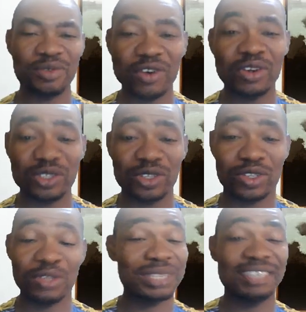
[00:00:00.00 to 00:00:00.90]
does something
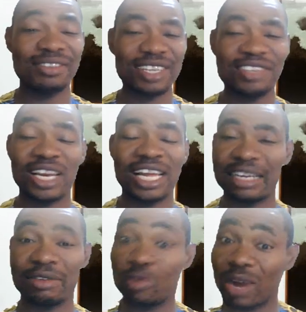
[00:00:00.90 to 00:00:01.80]
great, you're like,
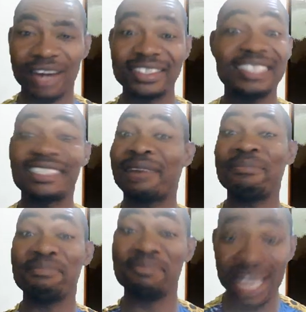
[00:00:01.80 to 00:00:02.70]
wow, this is
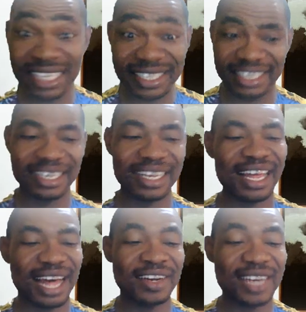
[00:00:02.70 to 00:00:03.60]
amazing. Another
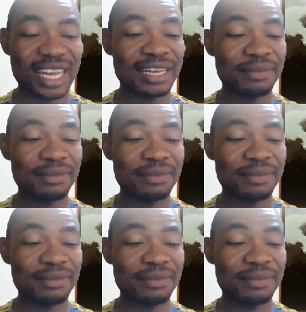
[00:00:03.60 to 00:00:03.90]
example is